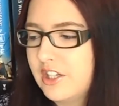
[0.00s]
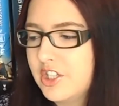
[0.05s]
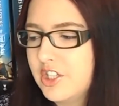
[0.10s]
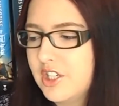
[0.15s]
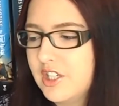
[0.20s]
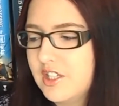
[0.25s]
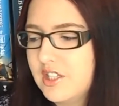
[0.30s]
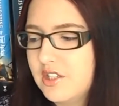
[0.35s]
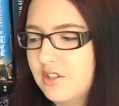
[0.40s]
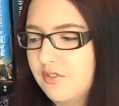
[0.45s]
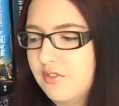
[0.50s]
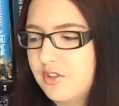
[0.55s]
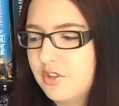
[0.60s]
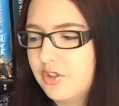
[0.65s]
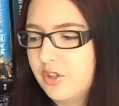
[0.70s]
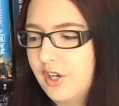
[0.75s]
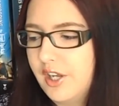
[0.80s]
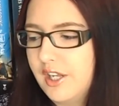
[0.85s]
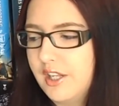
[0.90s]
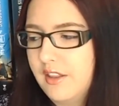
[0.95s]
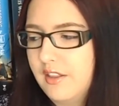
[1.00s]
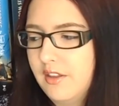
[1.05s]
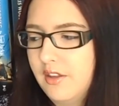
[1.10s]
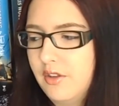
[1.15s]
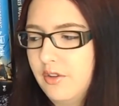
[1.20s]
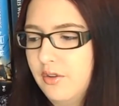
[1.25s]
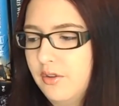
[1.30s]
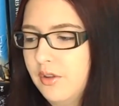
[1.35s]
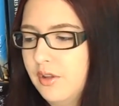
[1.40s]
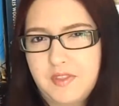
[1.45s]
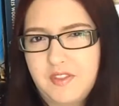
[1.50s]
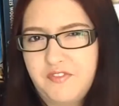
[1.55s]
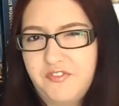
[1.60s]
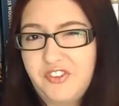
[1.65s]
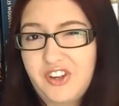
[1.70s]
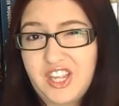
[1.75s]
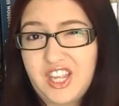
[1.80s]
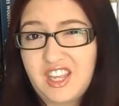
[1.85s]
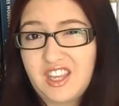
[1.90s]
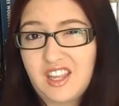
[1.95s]
as she's sort of trying to
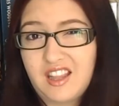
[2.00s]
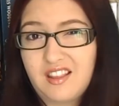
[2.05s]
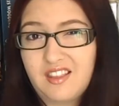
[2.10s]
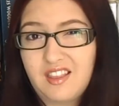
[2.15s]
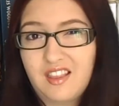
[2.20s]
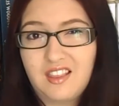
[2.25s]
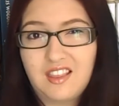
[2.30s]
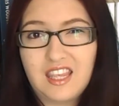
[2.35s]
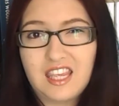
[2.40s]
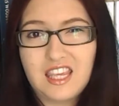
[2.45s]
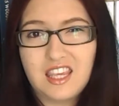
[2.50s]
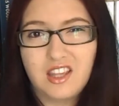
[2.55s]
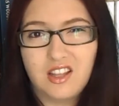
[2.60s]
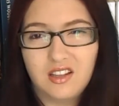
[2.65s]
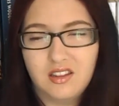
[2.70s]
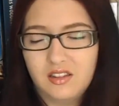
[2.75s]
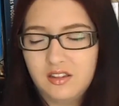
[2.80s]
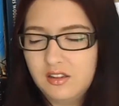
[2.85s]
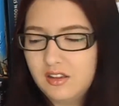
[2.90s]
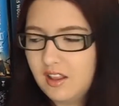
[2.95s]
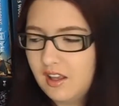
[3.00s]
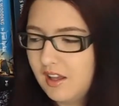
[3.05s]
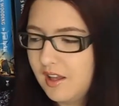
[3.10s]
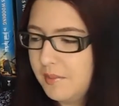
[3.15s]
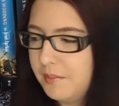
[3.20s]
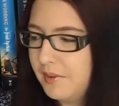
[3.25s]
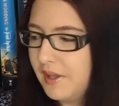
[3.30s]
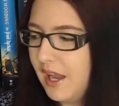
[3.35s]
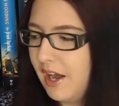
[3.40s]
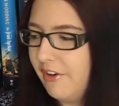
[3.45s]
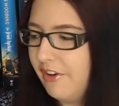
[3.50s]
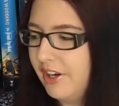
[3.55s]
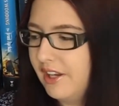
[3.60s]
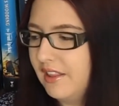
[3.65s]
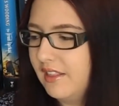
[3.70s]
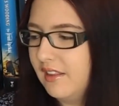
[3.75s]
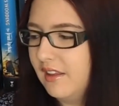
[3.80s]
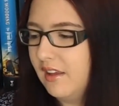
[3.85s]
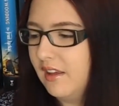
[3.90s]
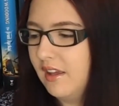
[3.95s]
fight against this eagle type
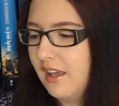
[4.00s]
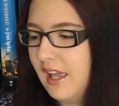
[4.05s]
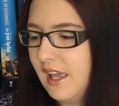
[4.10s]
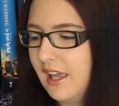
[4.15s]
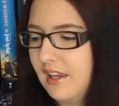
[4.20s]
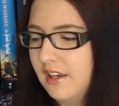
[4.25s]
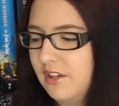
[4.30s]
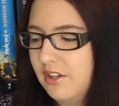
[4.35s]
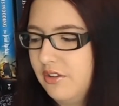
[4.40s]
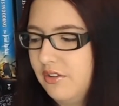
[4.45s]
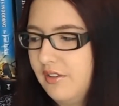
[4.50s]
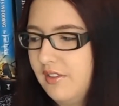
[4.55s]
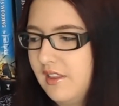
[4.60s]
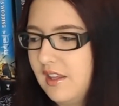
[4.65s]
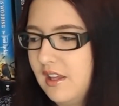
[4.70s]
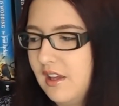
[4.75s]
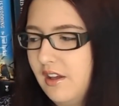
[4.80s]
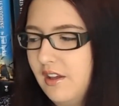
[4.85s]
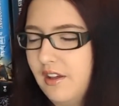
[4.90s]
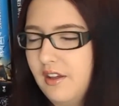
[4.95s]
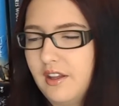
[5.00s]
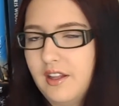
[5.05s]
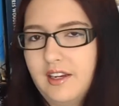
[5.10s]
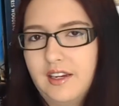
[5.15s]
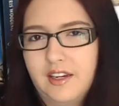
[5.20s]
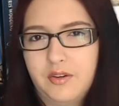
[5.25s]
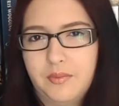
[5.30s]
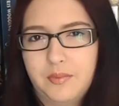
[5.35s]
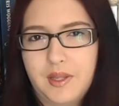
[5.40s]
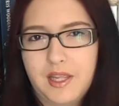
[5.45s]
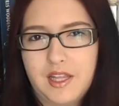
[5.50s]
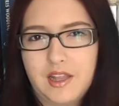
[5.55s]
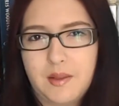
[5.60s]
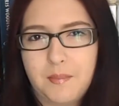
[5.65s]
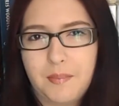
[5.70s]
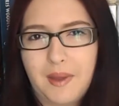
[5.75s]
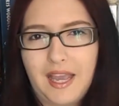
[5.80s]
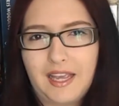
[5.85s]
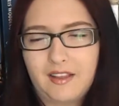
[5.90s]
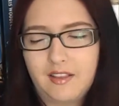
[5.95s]
character, and you see her a little bit in the
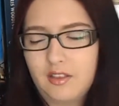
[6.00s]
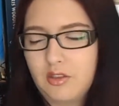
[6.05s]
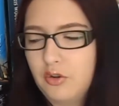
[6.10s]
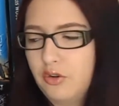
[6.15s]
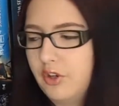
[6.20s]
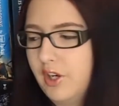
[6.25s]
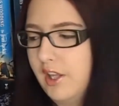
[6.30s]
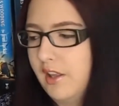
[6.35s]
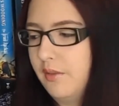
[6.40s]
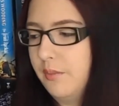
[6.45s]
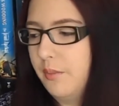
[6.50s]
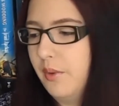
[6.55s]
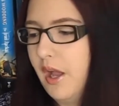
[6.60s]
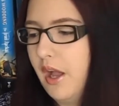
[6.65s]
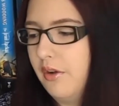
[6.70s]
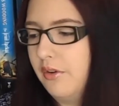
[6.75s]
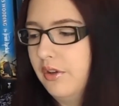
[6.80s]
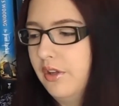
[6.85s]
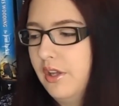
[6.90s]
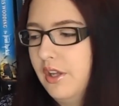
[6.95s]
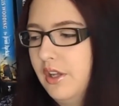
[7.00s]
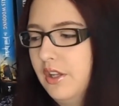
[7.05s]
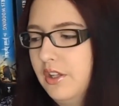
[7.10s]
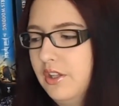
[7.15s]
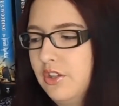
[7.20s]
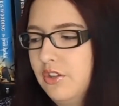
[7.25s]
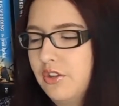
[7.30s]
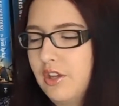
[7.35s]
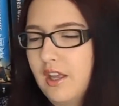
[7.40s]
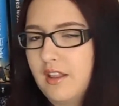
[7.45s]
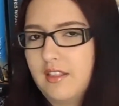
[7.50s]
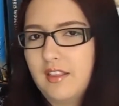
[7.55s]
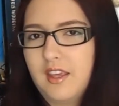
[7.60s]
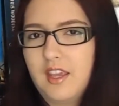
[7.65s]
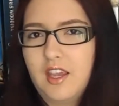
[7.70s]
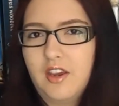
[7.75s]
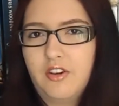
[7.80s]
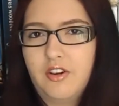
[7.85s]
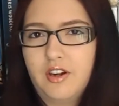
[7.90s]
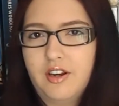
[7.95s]
backstory as well. You get to
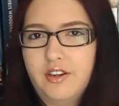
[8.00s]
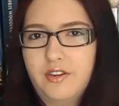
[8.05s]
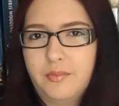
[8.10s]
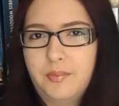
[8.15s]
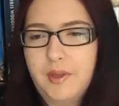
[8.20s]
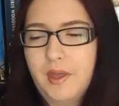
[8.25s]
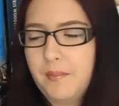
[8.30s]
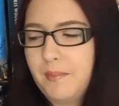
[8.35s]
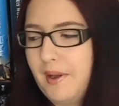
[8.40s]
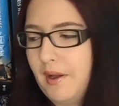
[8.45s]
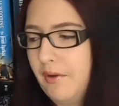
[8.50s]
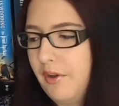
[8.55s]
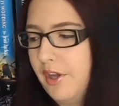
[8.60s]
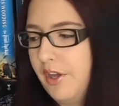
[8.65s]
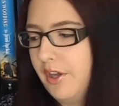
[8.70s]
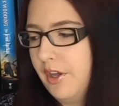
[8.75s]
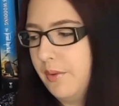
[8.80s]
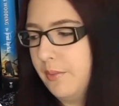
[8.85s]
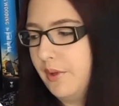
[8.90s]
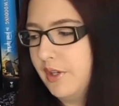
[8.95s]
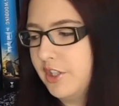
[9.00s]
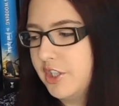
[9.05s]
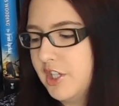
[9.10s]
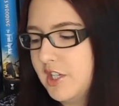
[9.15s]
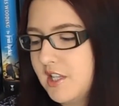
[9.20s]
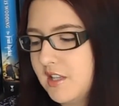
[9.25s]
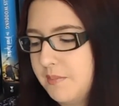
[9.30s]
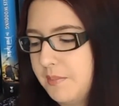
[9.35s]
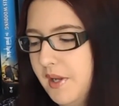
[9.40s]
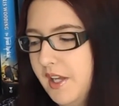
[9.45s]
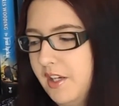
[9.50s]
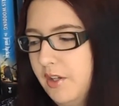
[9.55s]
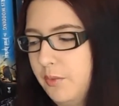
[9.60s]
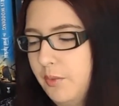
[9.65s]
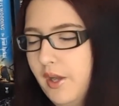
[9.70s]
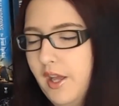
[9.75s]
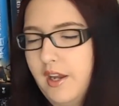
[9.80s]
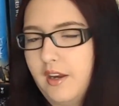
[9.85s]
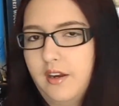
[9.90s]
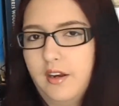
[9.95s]
hear a little bit about her when she's
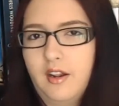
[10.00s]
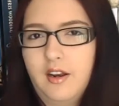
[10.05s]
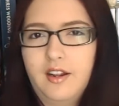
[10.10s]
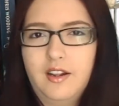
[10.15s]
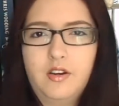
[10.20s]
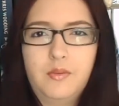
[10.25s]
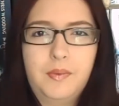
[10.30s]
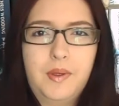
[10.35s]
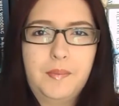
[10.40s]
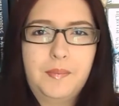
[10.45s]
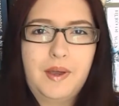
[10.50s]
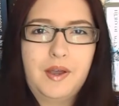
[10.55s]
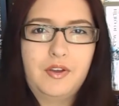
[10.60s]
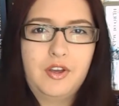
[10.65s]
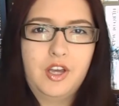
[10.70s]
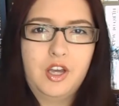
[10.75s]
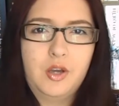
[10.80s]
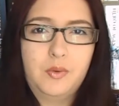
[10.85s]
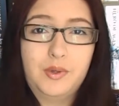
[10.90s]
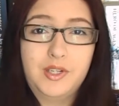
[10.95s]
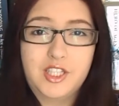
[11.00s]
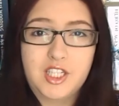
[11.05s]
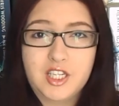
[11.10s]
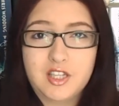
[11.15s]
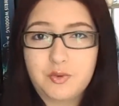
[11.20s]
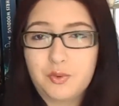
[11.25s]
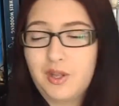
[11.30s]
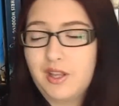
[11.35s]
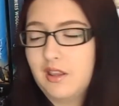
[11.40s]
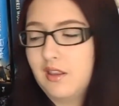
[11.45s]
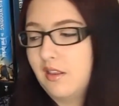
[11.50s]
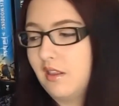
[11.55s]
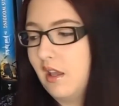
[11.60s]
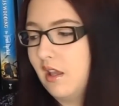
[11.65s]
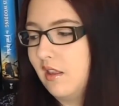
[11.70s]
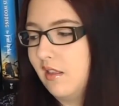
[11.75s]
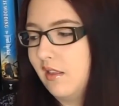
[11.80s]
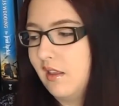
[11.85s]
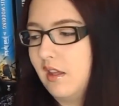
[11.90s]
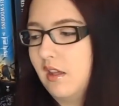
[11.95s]
Spider-Gwen and a little bit about her when she's Gwen
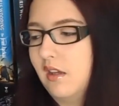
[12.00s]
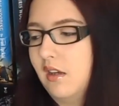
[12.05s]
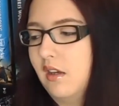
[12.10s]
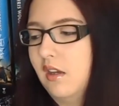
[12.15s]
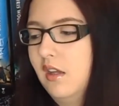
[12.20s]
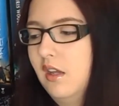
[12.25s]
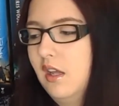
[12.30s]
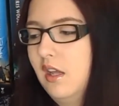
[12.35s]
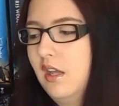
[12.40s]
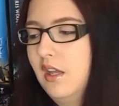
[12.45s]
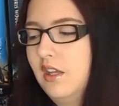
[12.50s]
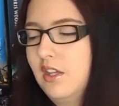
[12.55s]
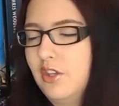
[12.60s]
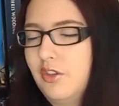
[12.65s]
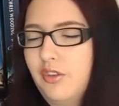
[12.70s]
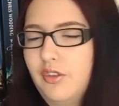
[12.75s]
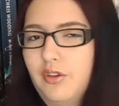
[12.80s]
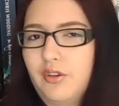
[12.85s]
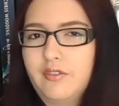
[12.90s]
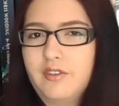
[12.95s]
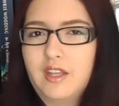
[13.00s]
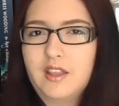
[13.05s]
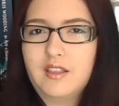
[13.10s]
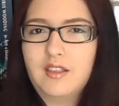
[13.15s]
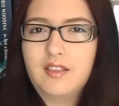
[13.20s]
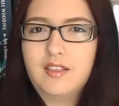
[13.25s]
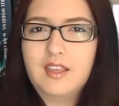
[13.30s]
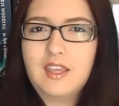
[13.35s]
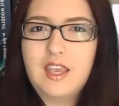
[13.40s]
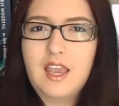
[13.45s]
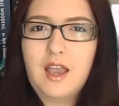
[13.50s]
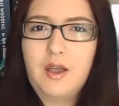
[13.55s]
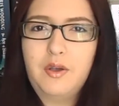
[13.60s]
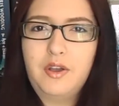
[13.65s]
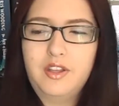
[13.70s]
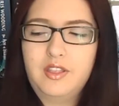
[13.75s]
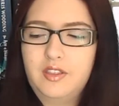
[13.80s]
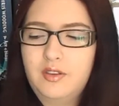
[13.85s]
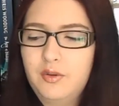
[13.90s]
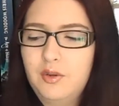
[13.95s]
Stacy, and you sort of get to see how
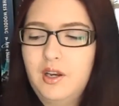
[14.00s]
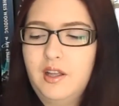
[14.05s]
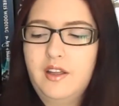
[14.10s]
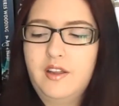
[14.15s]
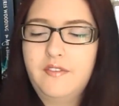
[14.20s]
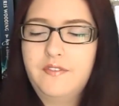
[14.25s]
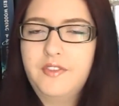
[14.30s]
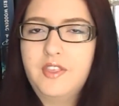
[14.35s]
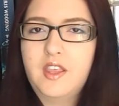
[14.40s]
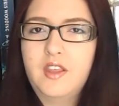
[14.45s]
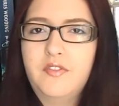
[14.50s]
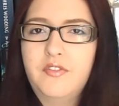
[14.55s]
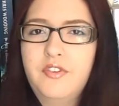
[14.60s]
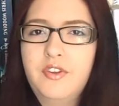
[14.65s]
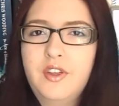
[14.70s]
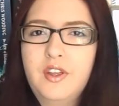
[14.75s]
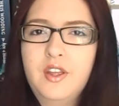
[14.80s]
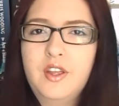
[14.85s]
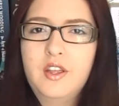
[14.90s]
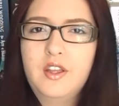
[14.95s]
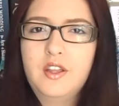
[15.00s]
her two lives have